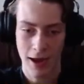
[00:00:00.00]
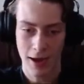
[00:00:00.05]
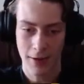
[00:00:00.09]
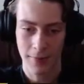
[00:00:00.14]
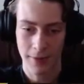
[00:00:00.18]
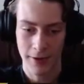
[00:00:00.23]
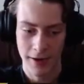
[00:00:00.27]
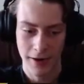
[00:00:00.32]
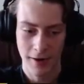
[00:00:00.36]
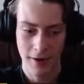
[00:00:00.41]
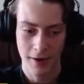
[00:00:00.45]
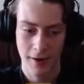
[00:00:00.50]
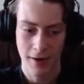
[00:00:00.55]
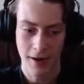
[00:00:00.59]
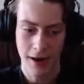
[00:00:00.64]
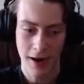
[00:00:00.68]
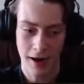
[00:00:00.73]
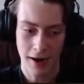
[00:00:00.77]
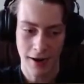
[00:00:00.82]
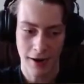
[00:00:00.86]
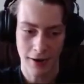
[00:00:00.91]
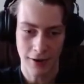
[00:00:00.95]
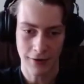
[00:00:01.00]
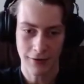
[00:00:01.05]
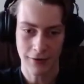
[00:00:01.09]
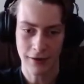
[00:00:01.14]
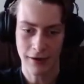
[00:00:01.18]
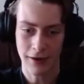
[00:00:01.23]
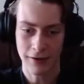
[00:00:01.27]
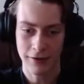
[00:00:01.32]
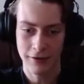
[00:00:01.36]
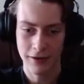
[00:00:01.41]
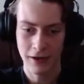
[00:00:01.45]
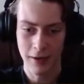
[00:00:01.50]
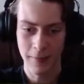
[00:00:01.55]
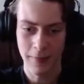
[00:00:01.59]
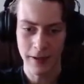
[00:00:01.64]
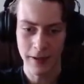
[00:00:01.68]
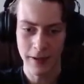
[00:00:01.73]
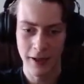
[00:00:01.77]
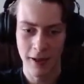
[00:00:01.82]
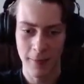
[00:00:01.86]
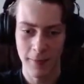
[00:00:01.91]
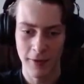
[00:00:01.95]
and it's gonna be a little bit of
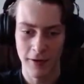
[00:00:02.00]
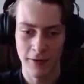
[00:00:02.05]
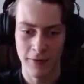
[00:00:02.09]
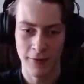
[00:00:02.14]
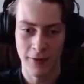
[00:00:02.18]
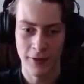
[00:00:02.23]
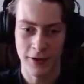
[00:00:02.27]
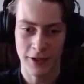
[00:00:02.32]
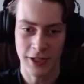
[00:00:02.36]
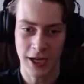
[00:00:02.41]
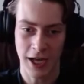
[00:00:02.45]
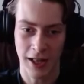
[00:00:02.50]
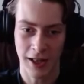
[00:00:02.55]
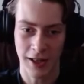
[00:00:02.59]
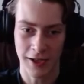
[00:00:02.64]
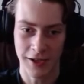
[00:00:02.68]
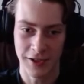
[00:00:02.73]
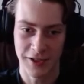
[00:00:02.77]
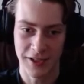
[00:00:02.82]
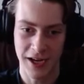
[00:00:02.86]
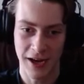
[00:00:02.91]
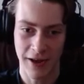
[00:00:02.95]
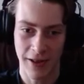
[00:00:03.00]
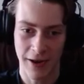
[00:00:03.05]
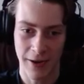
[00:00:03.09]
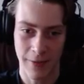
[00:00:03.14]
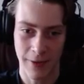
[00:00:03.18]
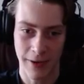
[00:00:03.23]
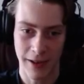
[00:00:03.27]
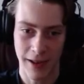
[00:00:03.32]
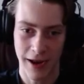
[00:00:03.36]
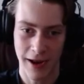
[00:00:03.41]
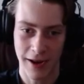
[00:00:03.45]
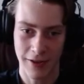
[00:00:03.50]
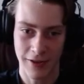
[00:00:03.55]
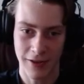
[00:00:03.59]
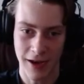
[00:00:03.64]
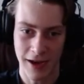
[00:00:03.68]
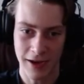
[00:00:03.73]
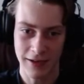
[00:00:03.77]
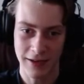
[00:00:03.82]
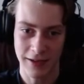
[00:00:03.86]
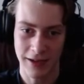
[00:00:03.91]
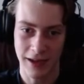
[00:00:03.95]
a challenge now that I realize, not to get
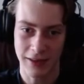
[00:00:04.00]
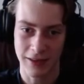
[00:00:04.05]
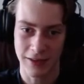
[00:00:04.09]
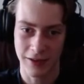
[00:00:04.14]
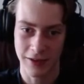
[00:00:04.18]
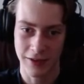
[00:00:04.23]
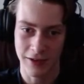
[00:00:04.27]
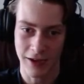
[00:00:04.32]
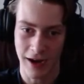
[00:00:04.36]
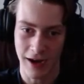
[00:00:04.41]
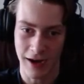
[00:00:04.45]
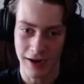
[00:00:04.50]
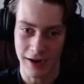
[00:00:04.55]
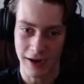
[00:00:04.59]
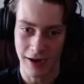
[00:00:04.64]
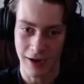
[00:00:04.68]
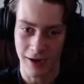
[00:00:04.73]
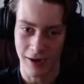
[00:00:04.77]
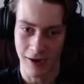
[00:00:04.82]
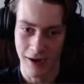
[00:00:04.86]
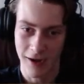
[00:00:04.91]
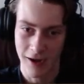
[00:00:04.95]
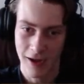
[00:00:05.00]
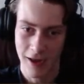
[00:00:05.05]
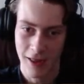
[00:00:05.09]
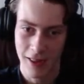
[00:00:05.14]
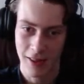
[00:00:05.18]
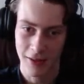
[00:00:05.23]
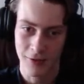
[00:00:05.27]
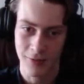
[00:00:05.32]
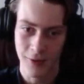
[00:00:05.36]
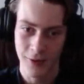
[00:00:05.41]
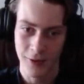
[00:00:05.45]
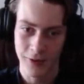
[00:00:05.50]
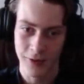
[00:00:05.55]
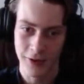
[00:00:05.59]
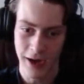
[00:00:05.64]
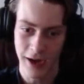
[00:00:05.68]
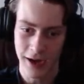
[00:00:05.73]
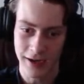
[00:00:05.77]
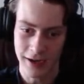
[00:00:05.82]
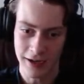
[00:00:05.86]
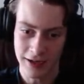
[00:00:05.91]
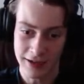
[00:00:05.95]
this guy in here. This first guy,
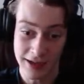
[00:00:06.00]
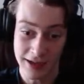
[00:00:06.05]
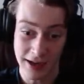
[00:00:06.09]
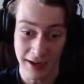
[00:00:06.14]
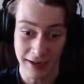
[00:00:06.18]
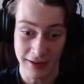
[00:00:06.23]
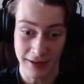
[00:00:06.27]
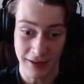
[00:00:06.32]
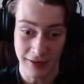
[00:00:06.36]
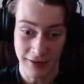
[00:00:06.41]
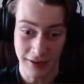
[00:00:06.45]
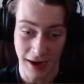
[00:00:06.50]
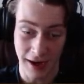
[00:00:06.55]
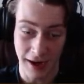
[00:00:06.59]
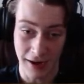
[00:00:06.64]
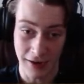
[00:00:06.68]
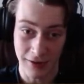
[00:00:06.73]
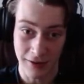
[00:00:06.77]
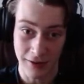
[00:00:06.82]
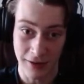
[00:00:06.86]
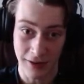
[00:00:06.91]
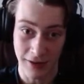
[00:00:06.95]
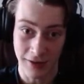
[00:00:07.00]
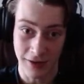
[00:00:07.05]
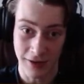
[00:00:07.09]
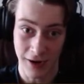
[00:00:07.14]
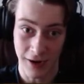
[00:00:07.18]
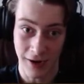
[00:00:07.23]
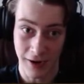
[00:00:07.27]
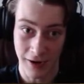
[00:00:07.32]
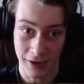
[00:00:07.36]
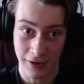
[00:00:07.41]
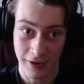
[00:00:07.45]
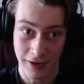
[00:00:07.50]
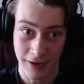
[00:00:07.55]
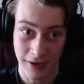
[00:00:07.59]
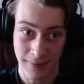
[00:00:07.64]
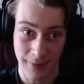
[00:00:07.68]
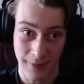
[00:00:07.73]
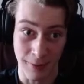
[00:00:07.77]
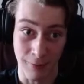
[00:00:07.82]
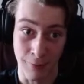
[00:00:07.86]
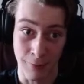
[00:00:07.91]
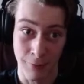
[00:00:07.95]
getting this guy into this area is gonna be really
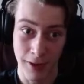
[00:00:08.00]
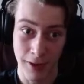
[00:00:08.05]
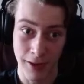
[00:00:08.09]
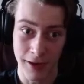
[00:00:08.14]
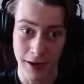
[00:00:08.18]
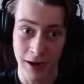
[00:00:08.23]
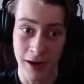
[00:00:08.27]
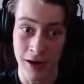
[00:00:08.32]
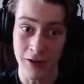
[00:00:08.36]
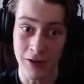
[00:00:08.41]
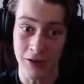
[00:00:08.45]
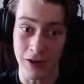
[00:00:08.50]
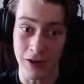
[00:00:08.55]
easy, but